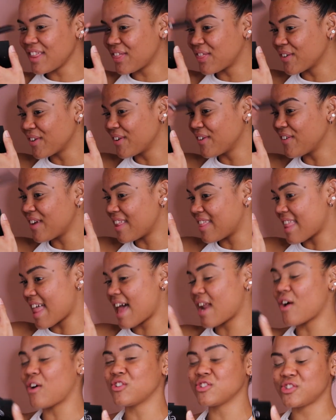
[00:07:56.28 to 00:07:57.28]
it through and
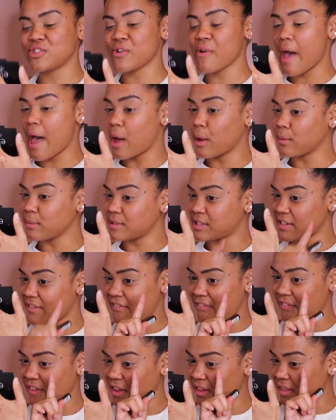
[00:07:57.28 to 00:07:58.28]
that also helped to
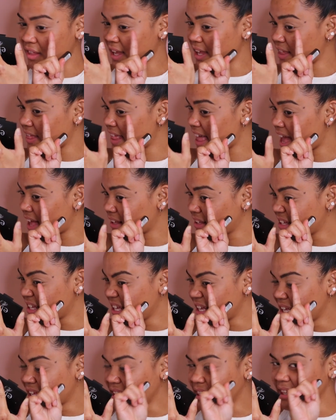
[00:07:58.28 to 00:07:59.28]
fill in that
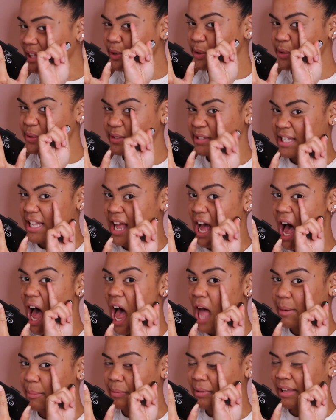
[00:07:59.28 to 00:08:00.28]
little
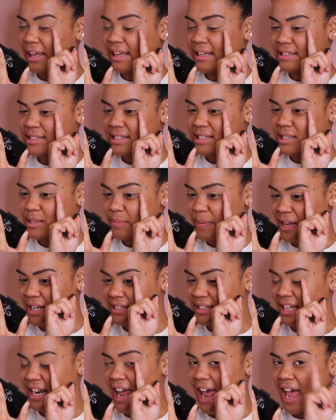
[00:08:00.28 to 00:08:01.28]
not blended
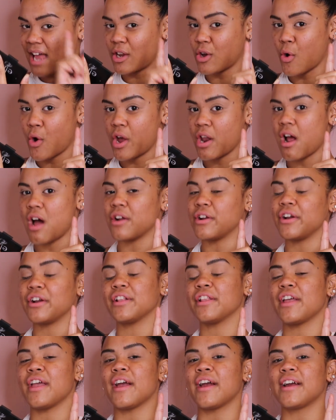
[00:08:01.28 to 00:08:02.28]
space that I had going on
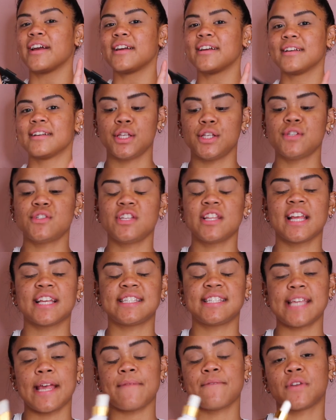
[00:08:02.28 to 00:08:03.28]
earlier. Using
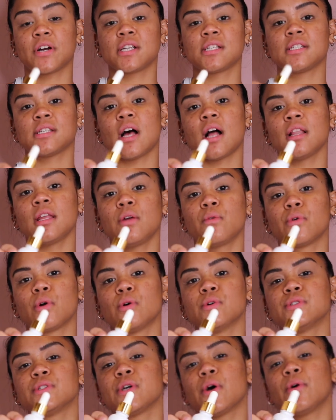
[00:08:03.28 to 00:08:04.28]
that same Farsali
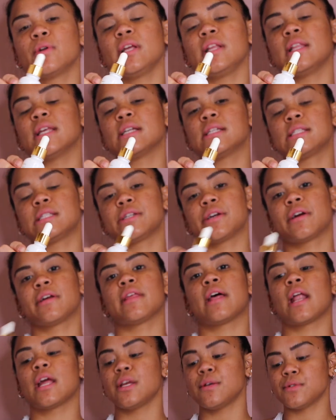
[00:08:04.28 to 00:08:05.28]
Rose Gold Elixir
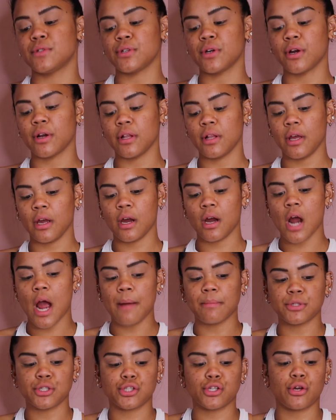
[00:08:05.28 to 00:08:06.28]
that I used earlier,
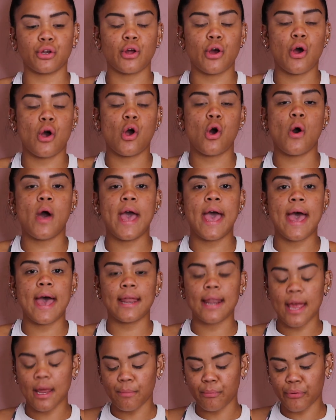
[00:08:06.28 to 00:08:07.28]
I'm just gonna go
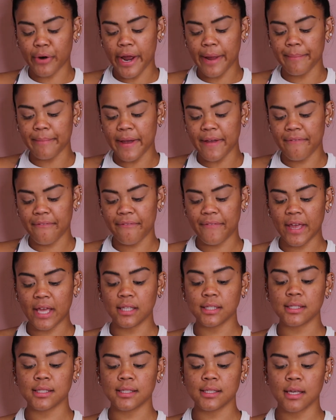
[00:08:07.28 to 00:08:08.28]
ahead and prime my
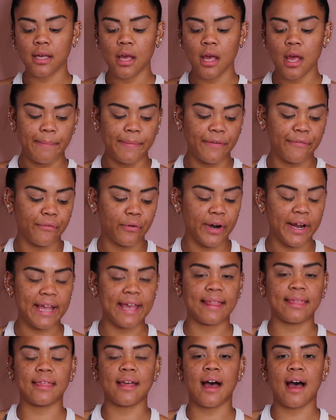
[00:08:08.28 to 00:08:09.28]
face before I
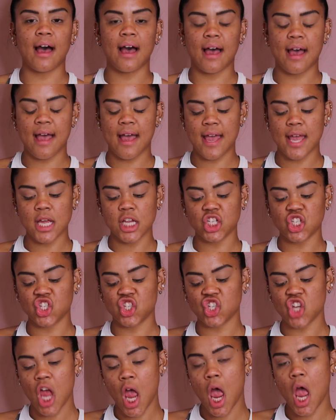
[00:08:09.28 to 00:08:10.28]
hit the
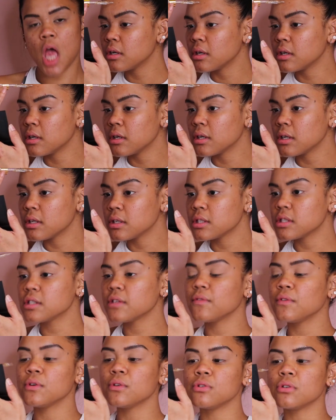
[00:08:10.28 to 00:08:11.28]
eyes. There's
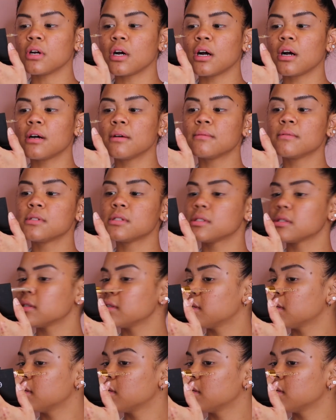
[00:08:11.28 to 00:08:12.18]
a few drops.